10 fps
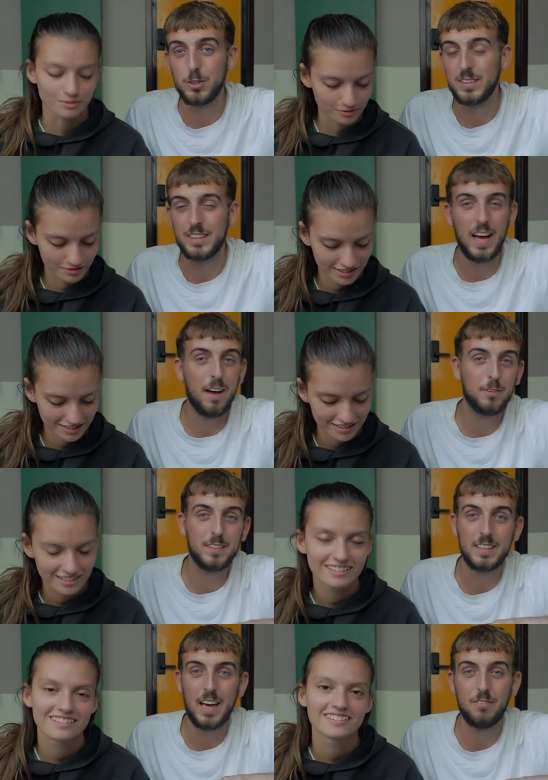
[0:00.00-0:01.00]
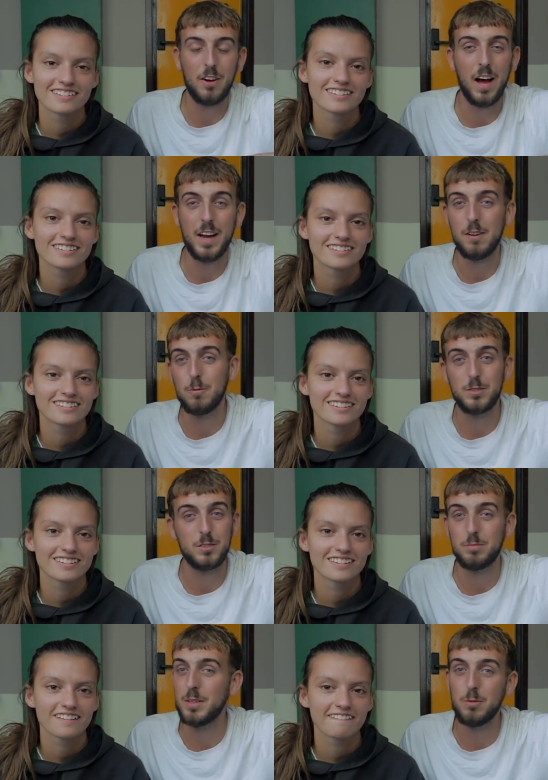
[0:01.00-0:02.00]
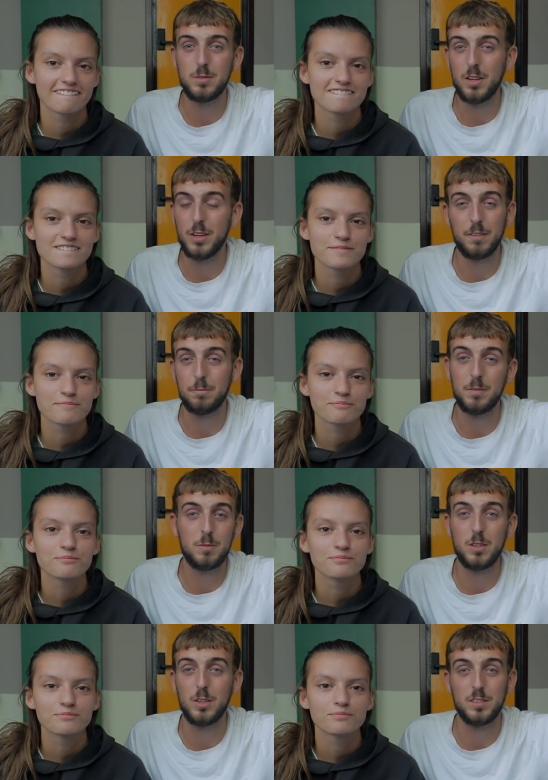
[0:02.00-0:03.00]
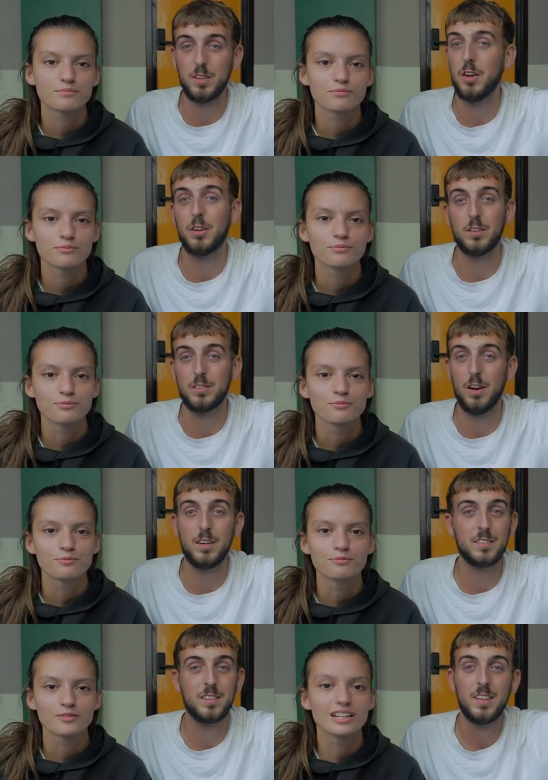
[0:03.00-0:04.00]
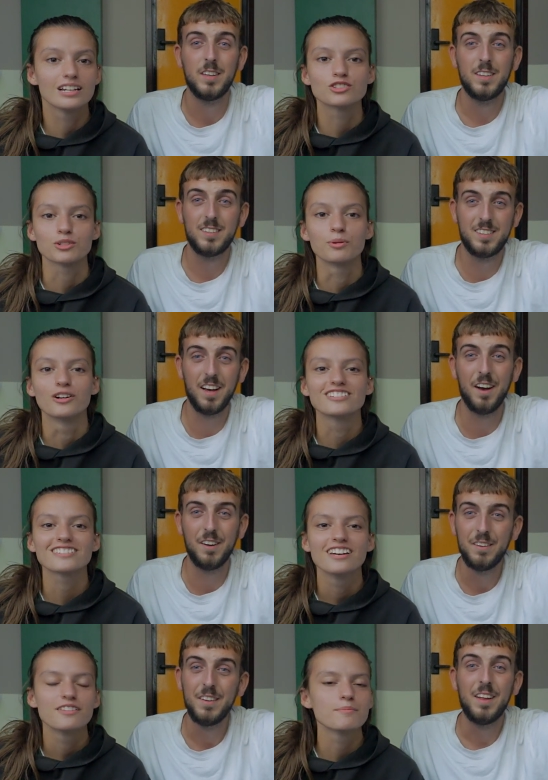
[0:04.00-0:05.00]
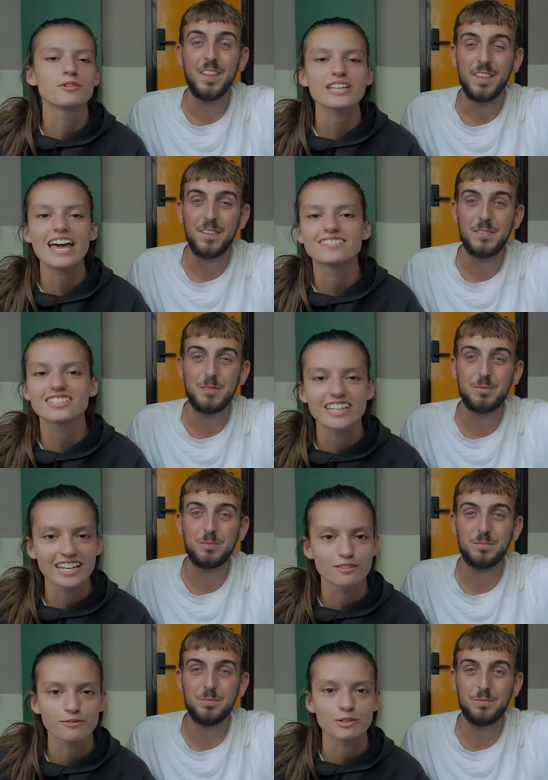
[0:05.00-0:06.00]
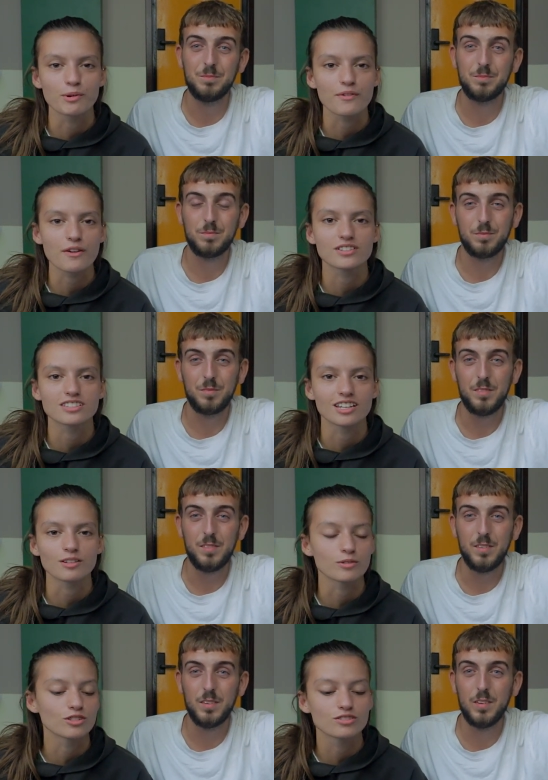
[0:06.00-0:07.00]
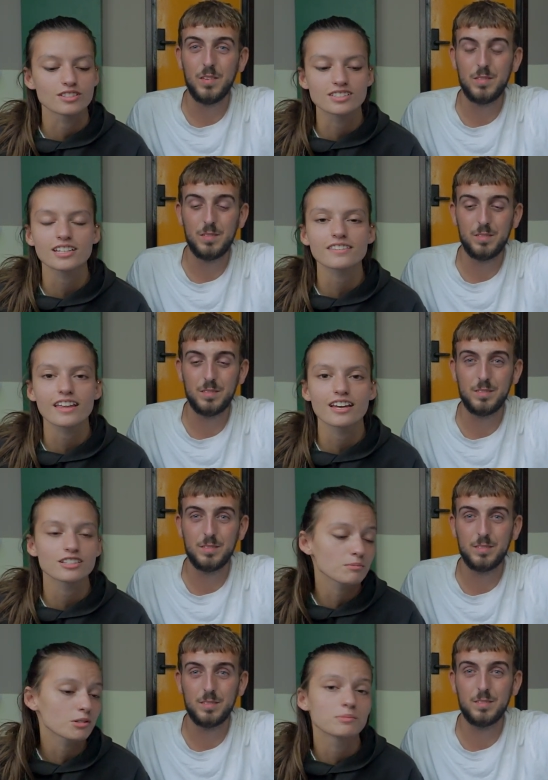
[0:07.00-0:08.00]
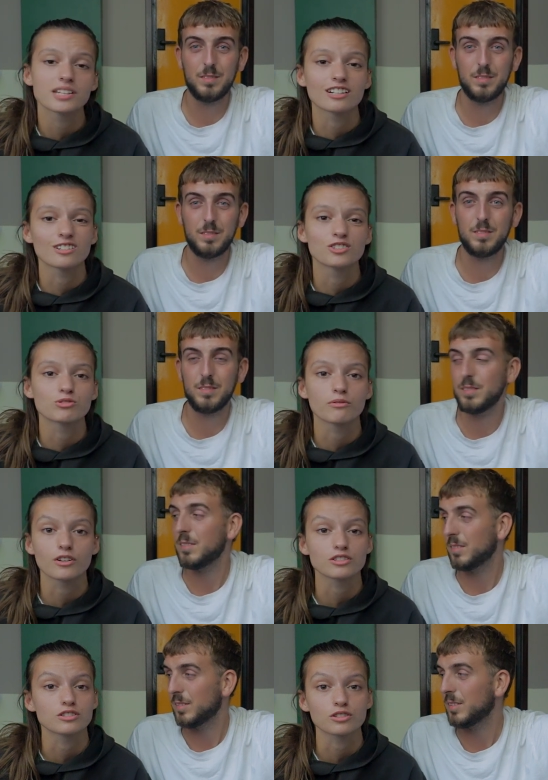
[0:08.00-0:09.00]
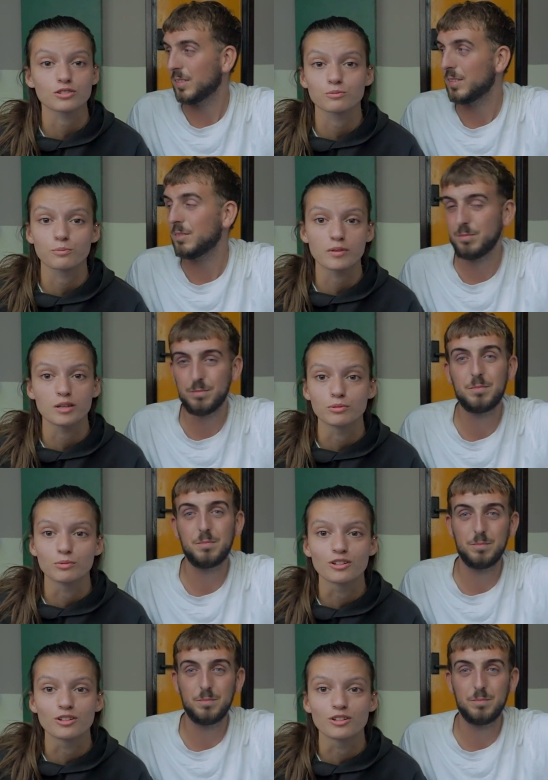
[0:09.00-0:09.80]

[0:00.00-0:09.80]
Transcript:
Speaker 1: just gathered together, and it was it was like a it was like a circus, guys.
Speaker 2: It literally so, was the most entertaining thing we've ever seen. And we used to sit there, sometimes take lunch with us, to just people